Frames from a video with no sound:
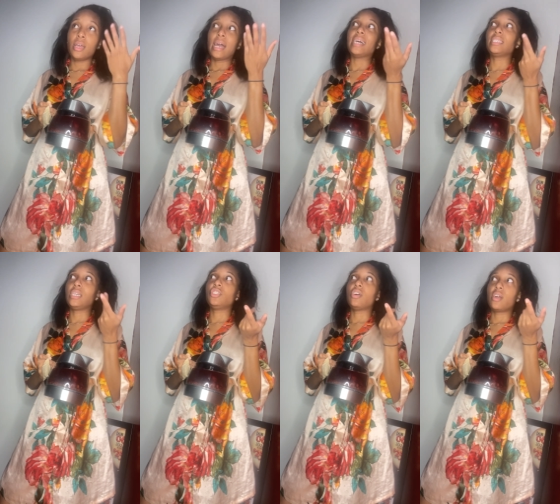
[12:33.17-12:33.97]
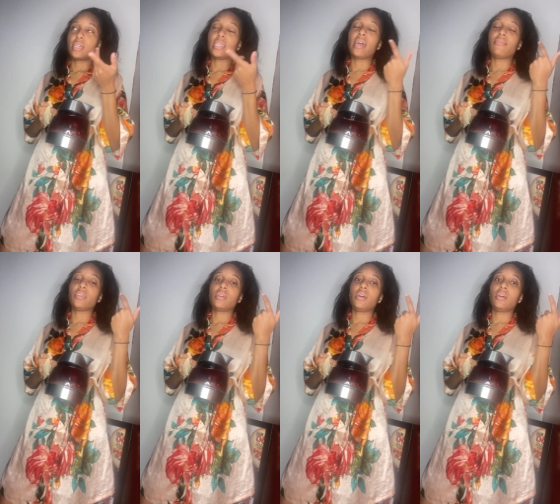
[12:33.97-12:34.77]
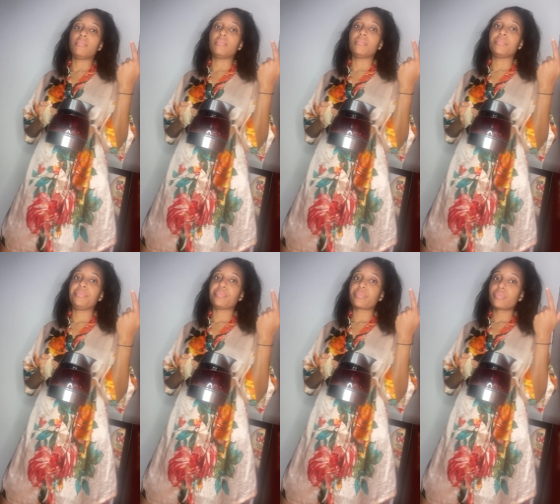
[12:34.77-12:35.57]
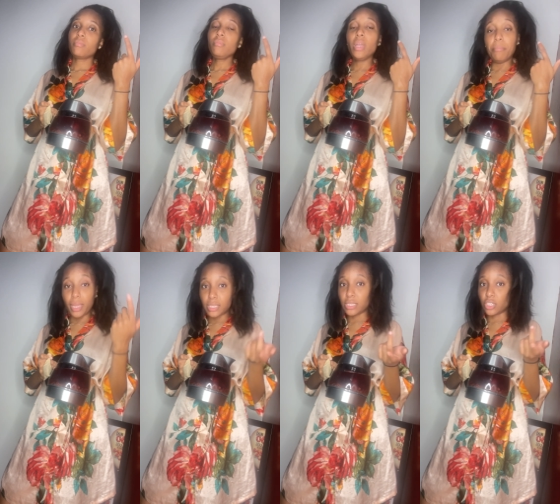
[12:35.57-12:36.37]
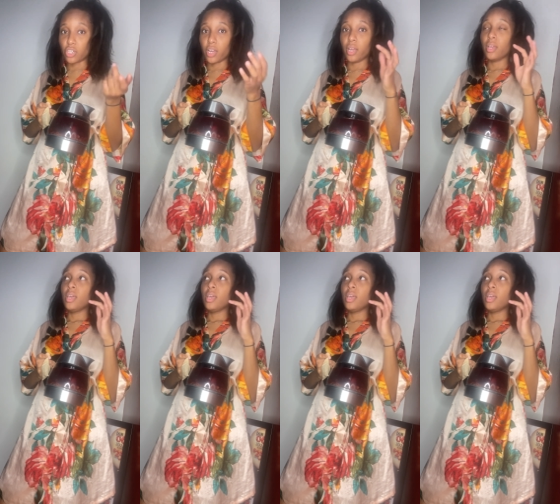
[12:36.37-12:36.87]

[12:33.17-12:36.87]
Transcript: I say jar because I have a mason jar